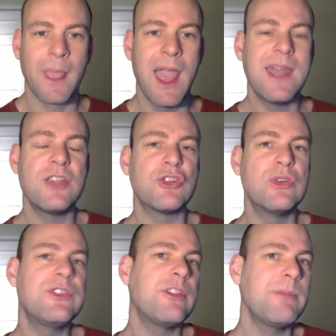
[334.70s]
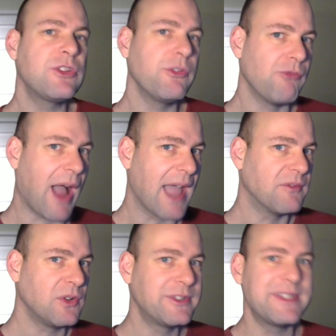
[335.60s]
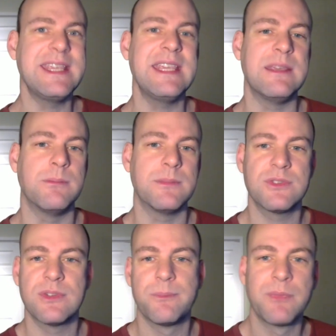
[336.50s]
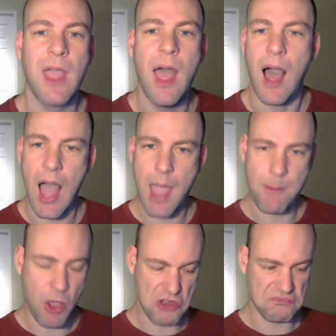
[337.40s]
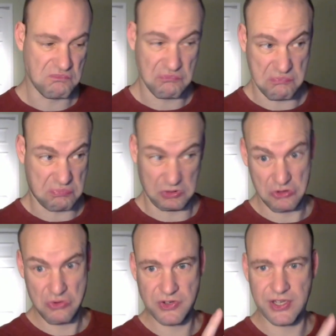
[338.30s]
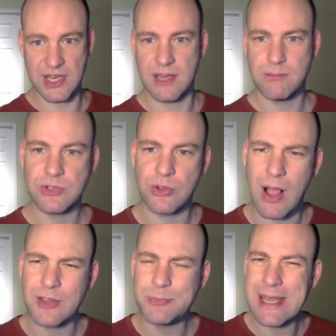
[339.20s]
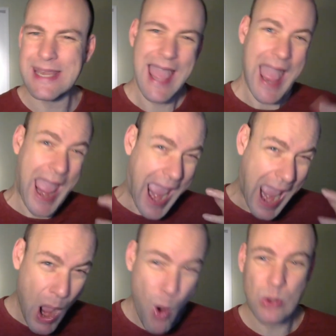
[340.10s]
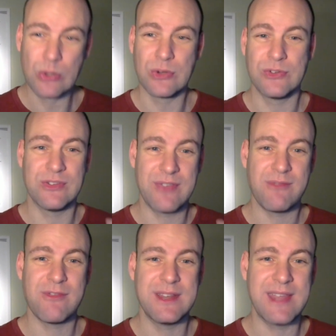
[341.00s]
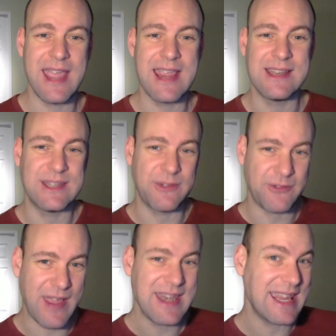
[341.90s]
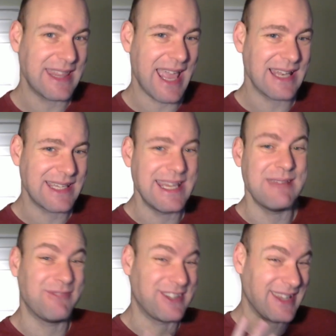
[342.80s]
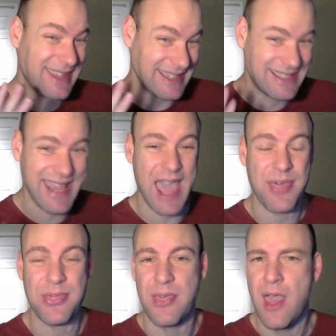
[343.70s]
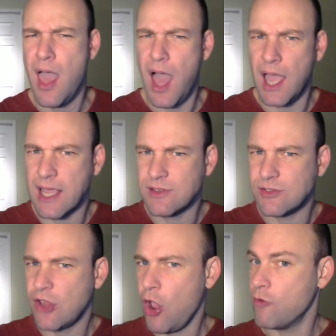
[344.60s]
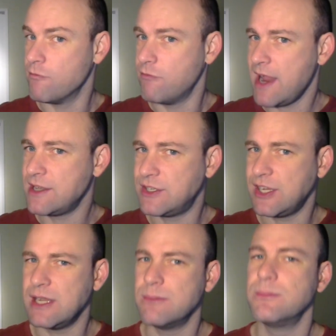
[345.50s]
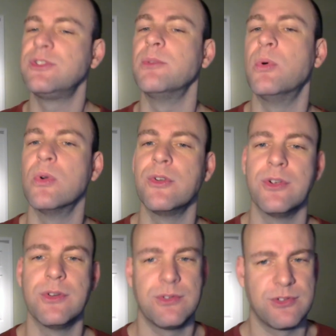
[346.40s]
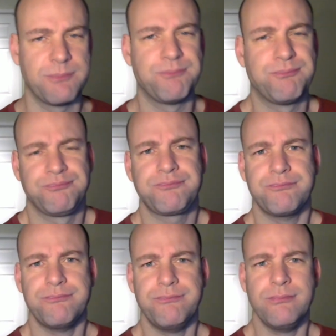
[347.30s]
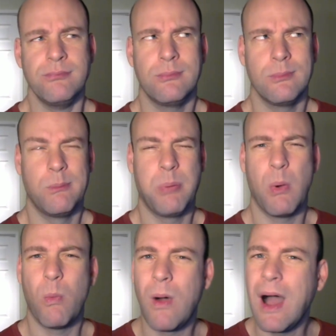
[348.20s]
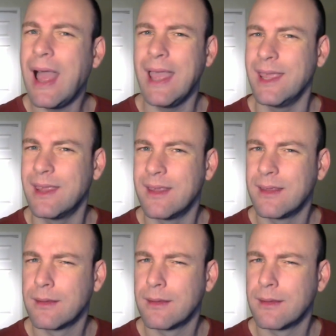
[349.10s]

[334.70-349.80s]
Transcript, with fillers: and it turns them into rival teams. I'm on blue team, so I'll spend hours of every day defending that team to the death against red team supporters. But why?